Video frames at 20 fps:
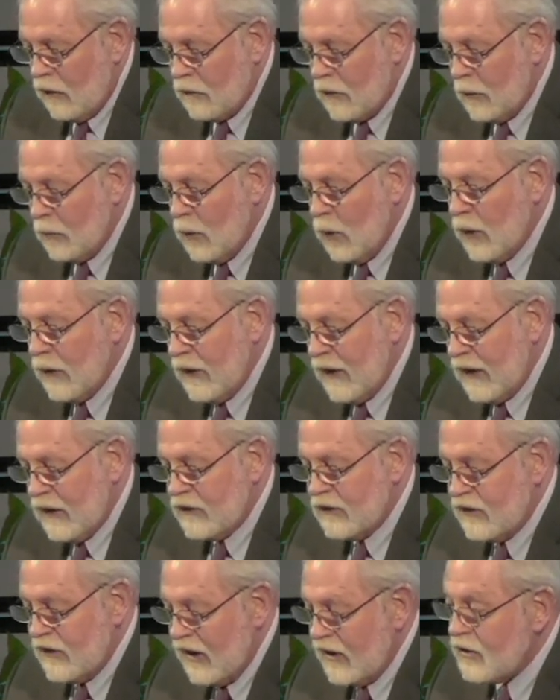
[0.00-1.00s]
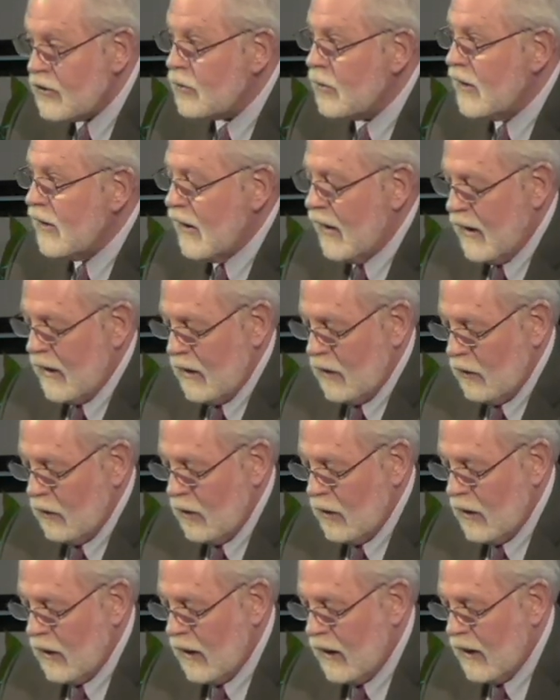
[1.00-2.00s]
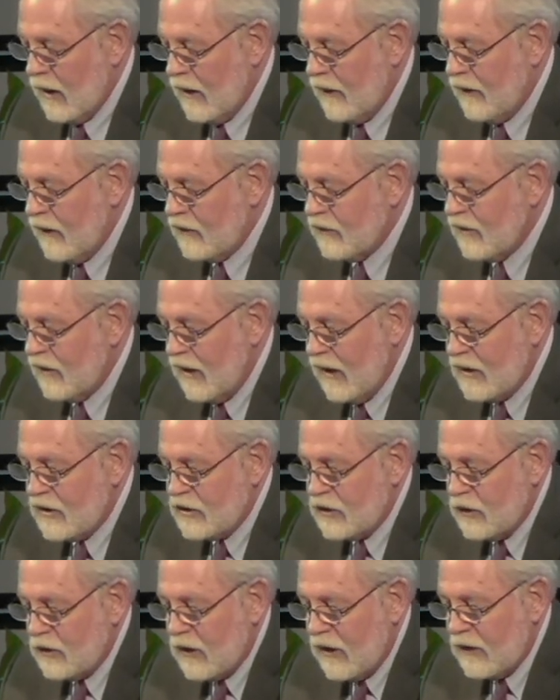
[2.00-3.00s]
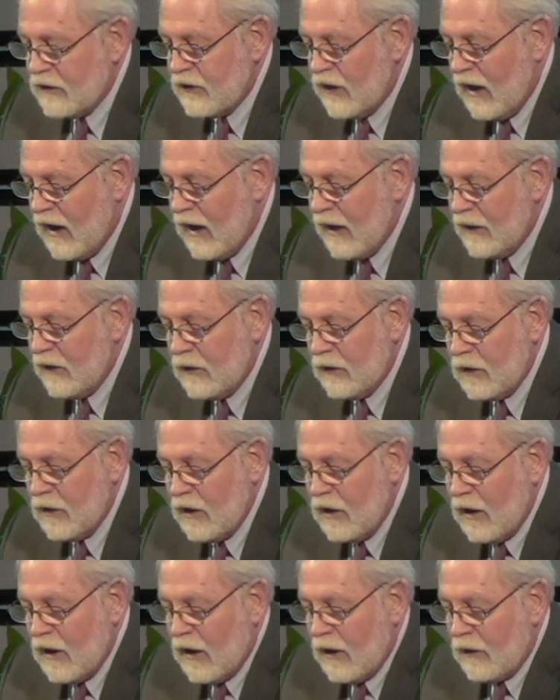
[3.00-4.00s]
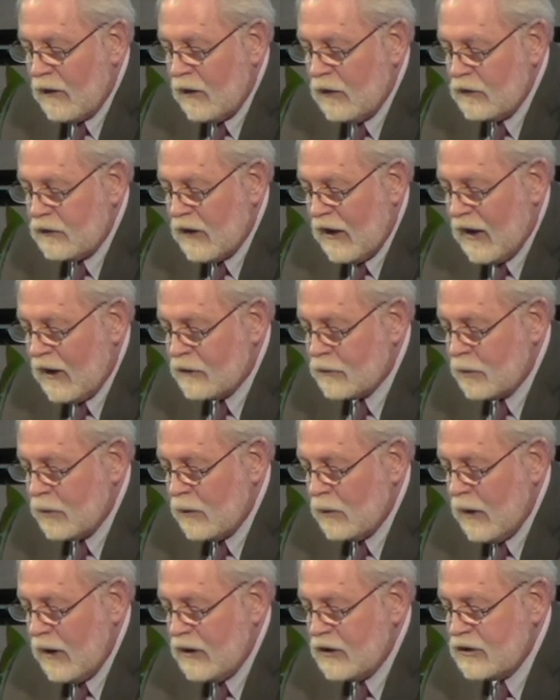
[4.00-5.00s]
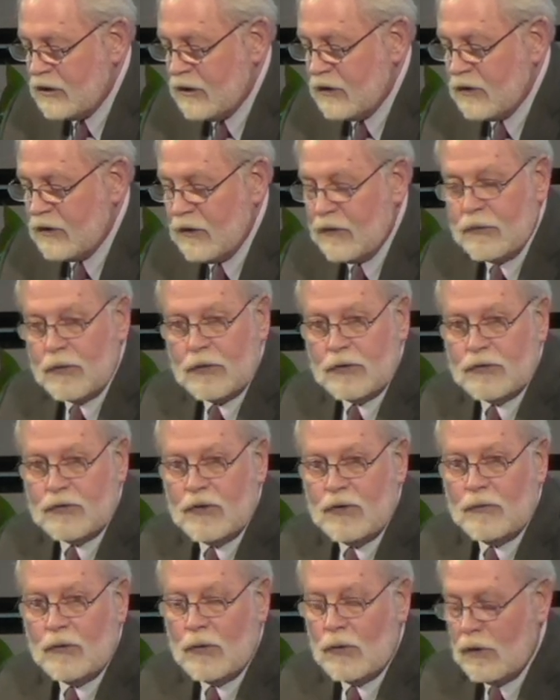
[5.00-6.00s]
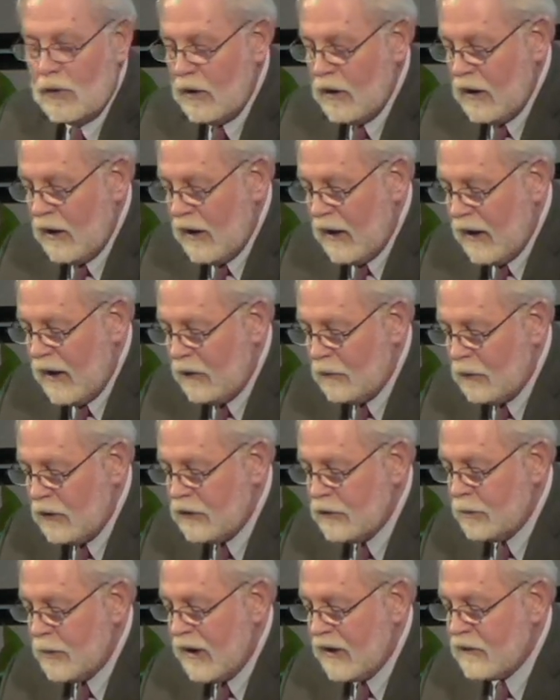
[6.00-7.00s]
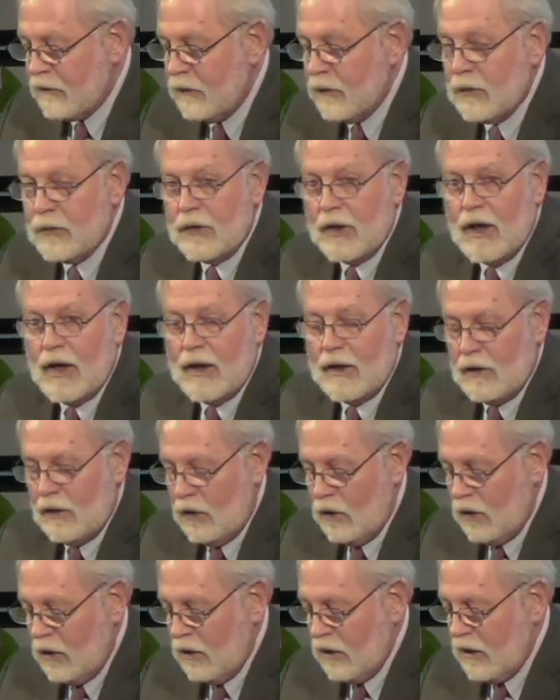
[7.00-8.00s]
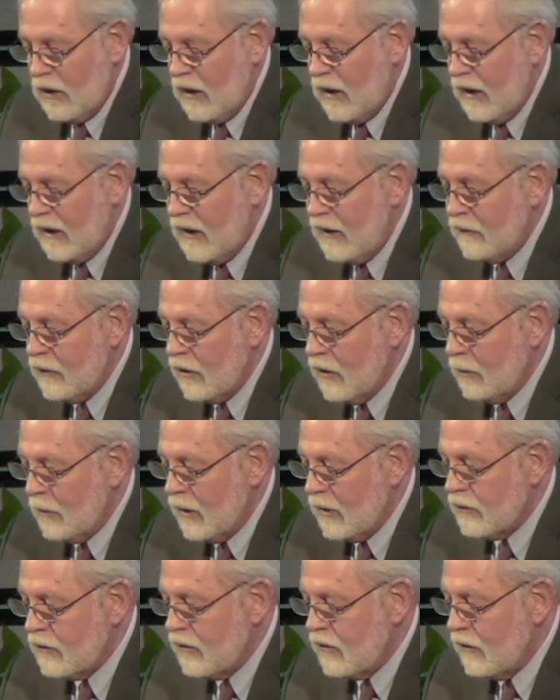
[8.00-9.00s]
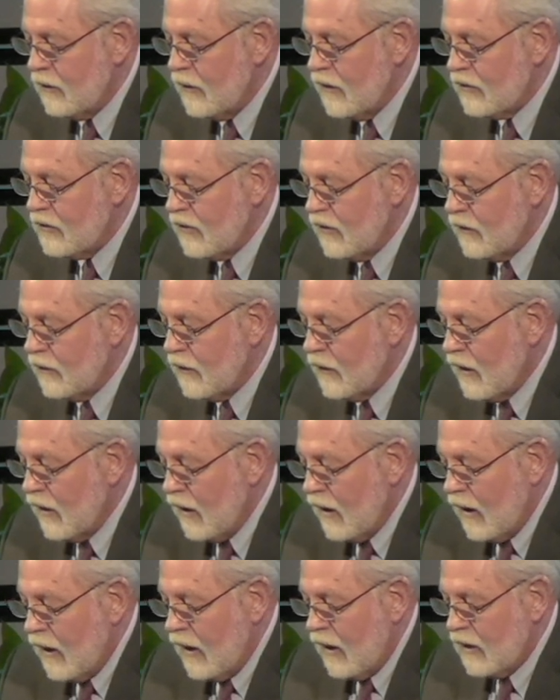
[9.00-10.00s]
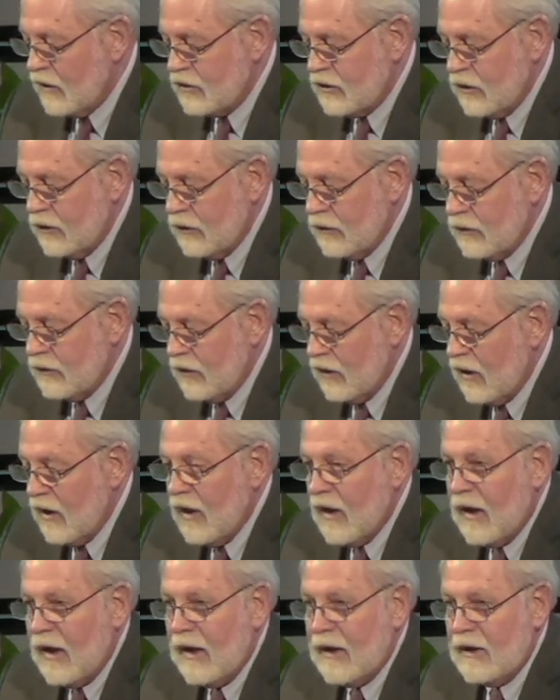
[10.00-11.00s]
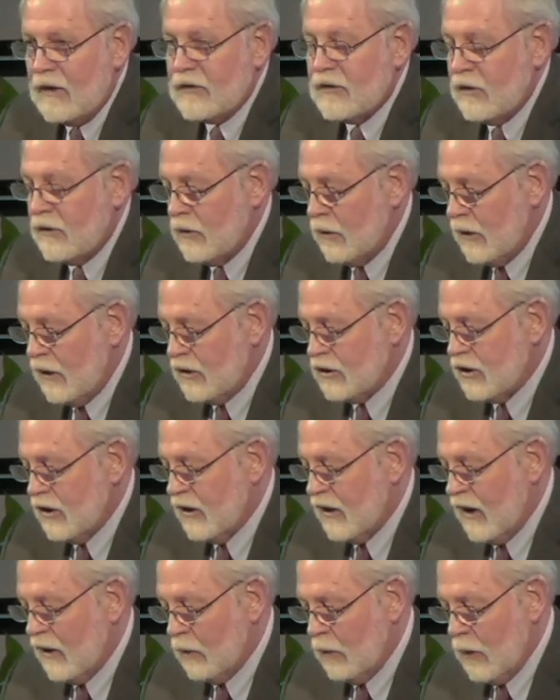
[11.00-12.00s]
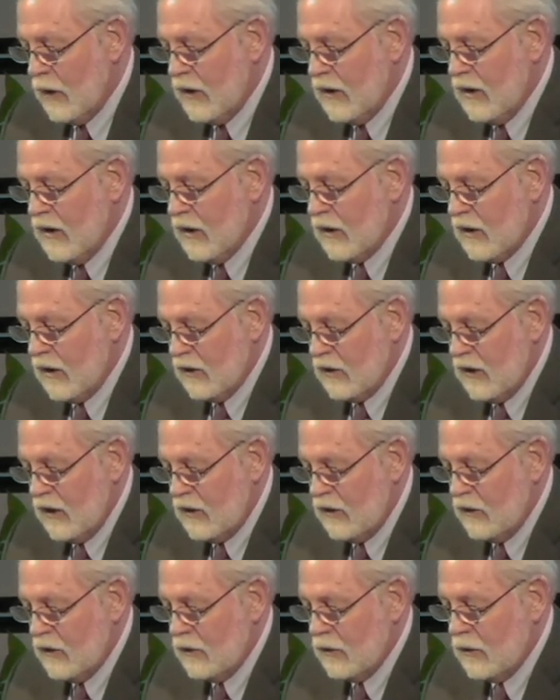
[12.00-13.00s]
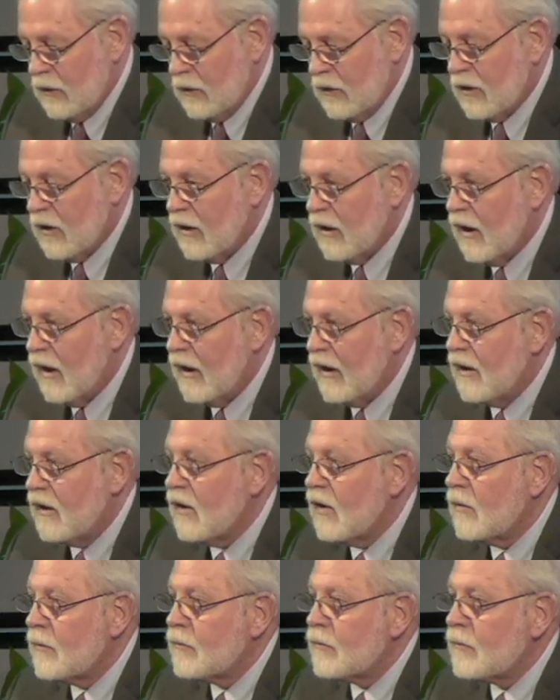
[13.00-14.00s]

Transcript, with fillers: For more than a century now, this lecture has honored those aspirations for civil and respectful dialogue on even the most divisive issues, and it's a tradition that we continue tonight.